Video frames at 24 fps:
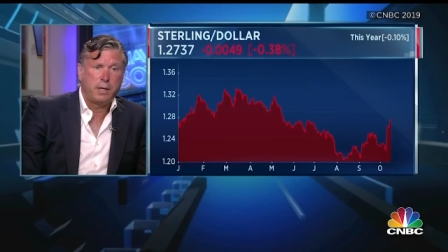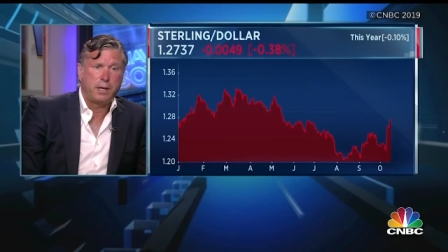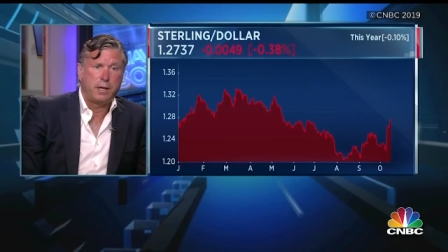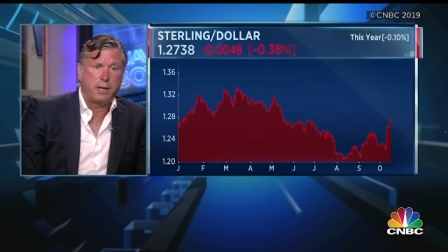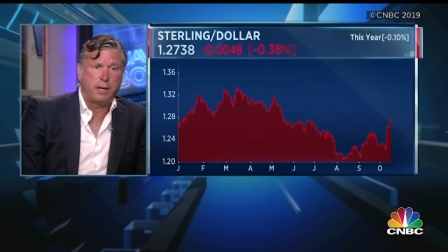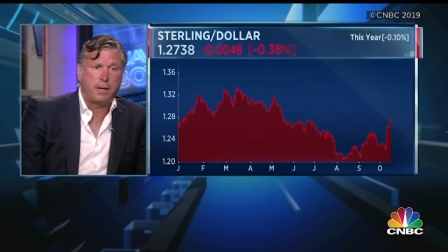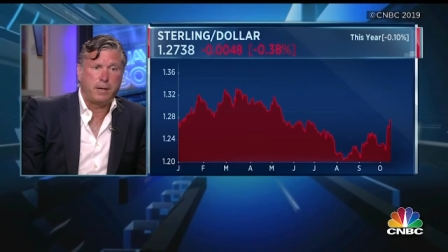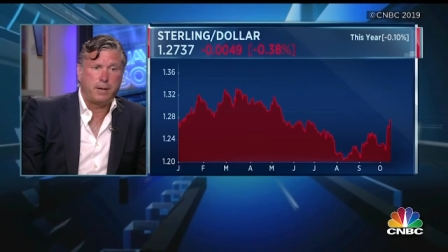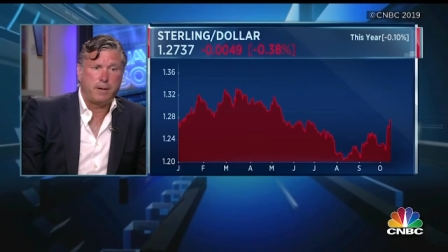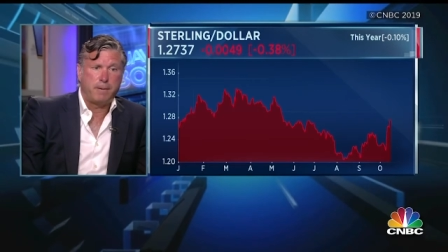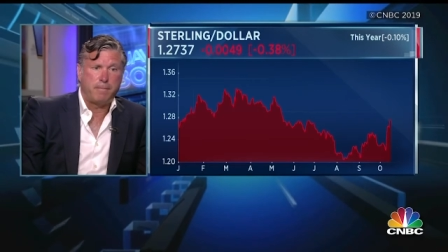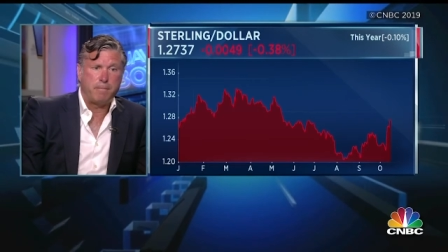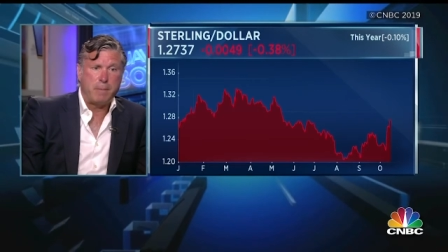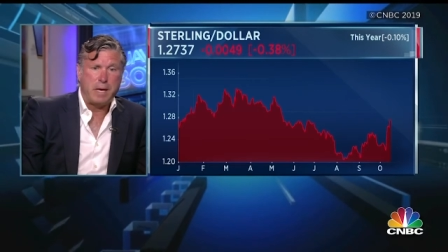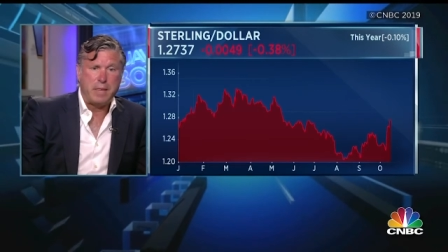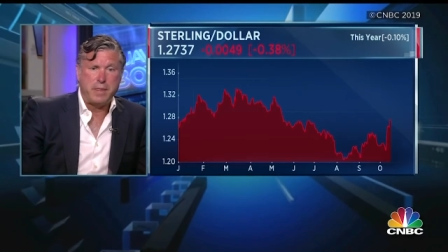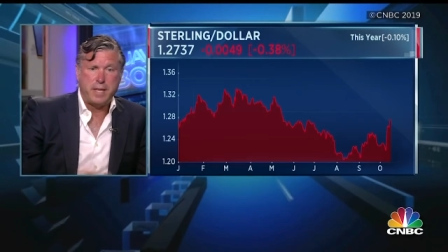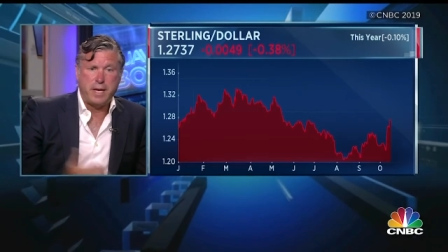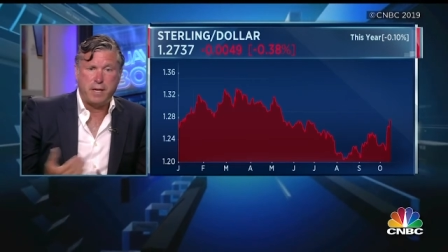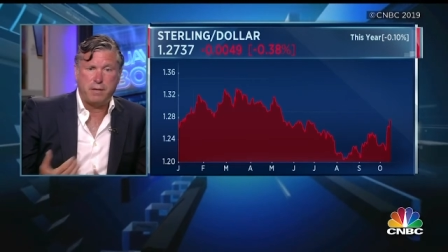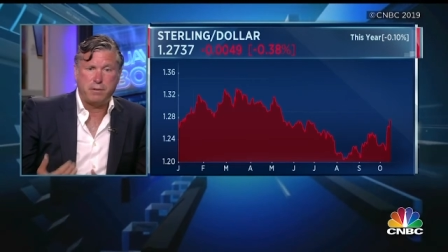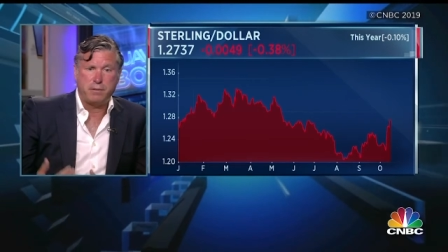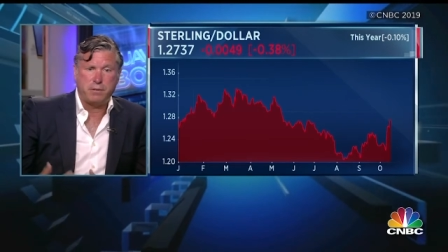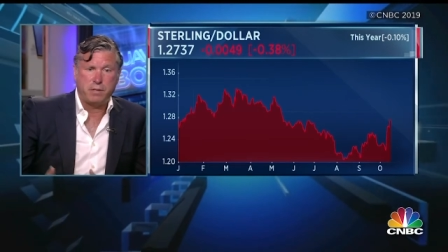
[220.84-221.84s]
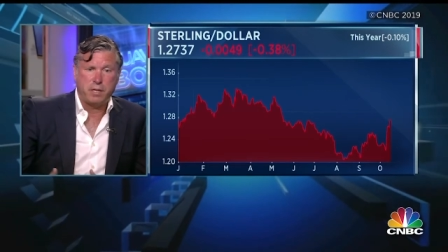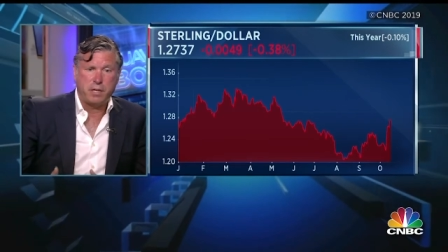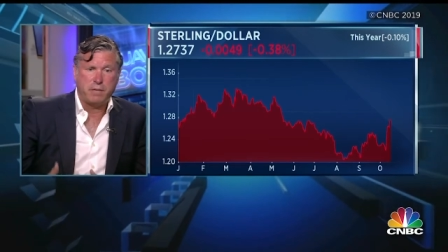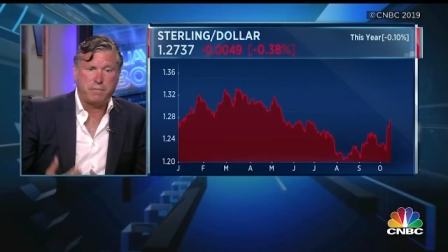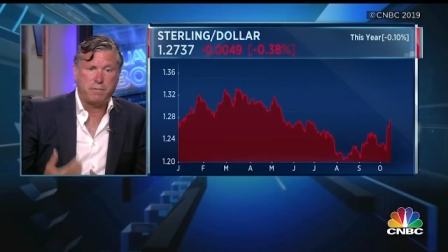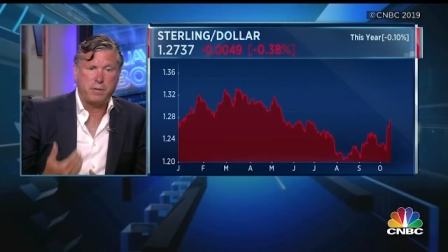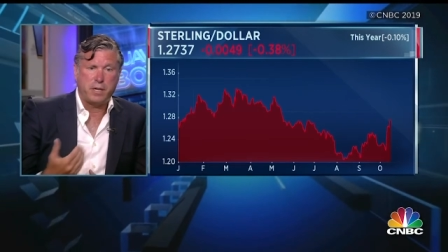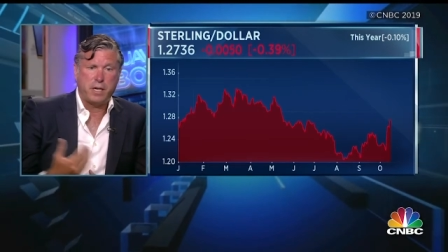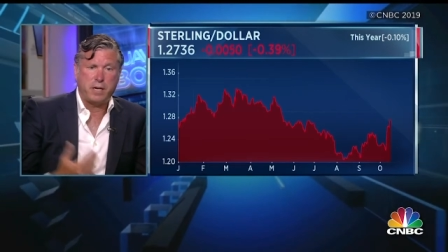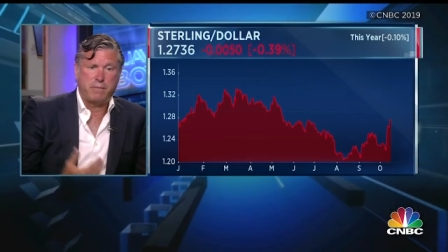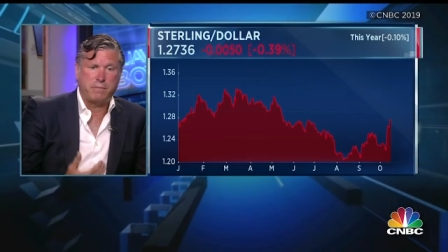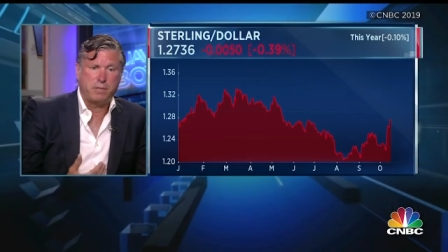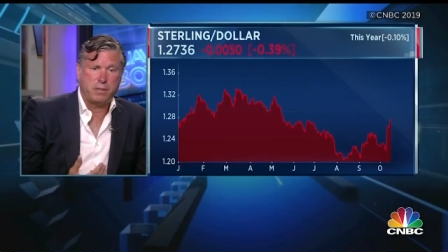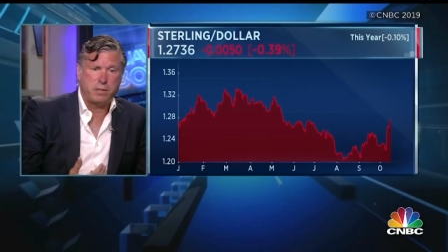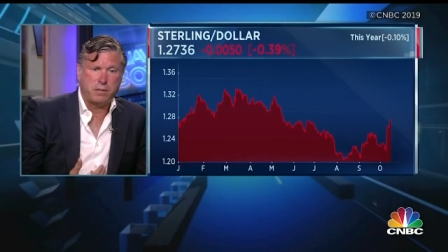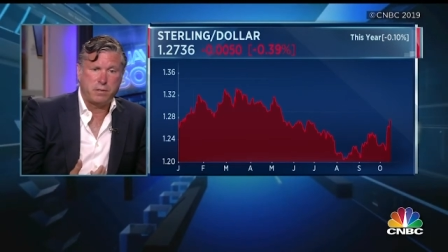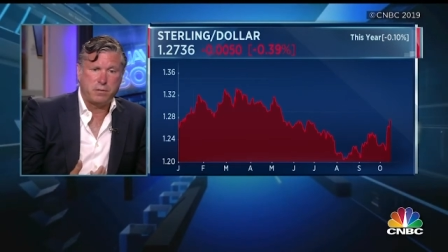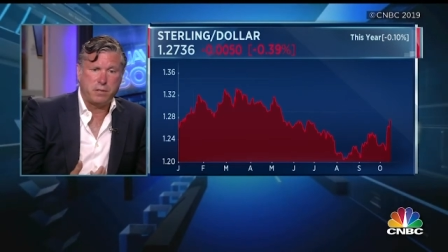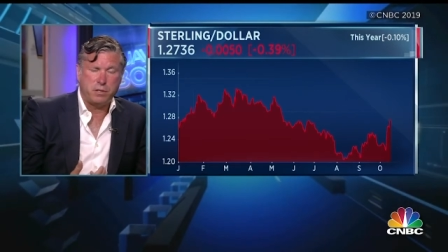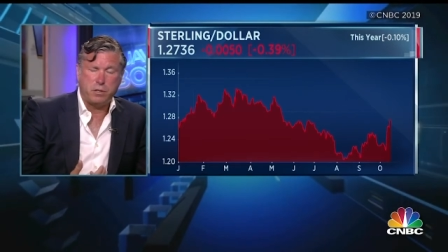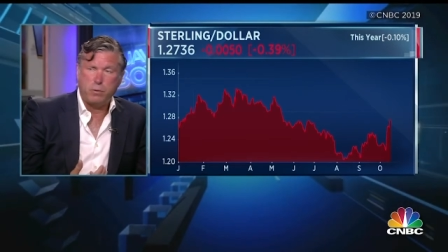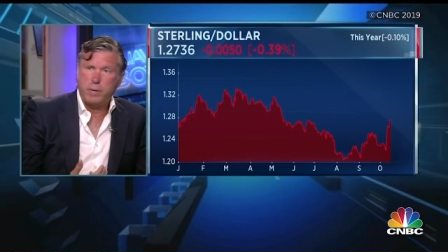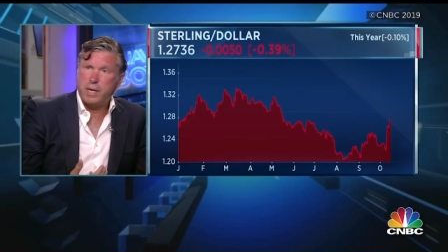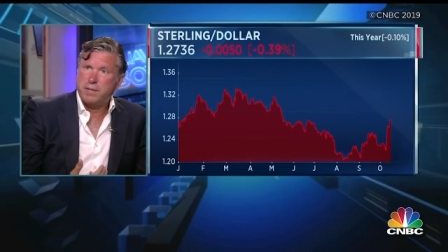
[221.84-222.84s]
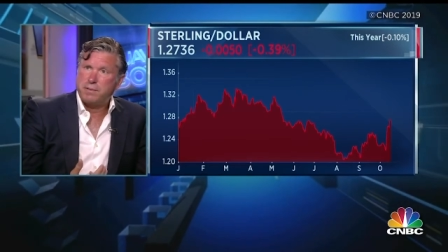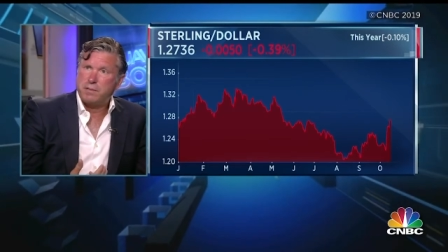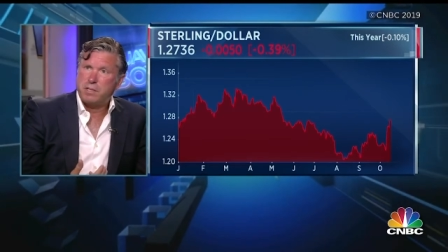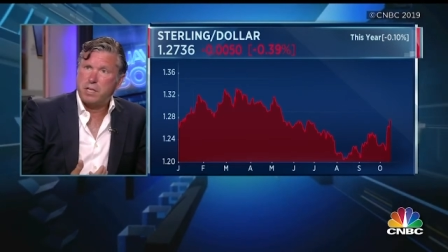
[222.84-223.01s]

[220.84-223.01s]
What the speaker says: And then if you have the U.S.